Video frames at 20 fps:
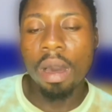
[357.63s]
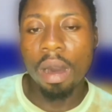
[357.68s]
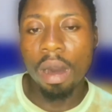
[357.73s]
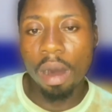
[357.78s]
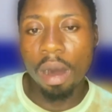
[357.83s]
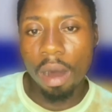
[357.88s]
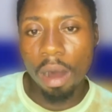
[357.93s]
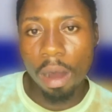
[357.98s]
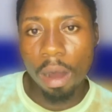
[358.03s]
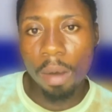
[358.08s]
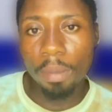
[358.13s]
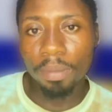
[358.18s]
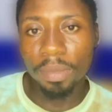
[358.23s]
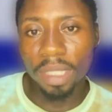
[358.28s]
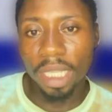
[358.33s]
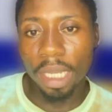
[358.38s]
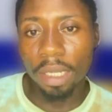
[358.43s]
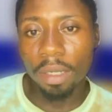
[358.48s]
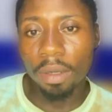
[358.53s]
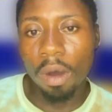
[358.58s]
or
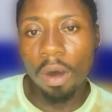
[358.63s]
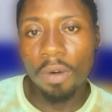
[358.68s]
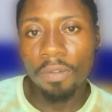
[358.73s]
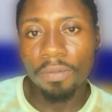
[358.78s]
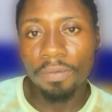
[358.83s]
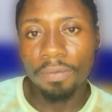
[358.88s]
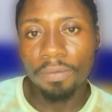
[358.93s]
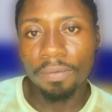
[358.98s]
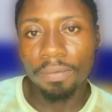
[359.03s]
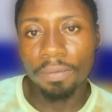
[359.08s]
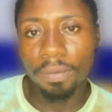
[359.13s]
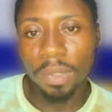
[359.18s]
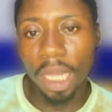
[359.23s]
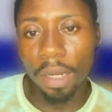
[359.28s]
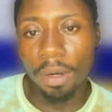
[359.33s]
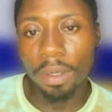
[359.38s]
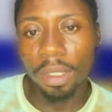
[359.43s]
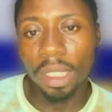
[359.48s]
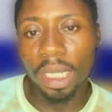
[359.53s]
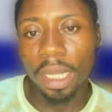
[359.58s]
turn
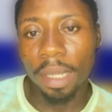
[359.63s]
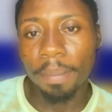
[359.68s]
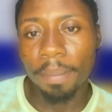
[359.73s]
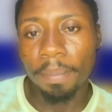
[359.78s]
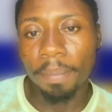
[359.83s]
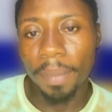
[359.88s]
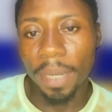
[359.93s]
on the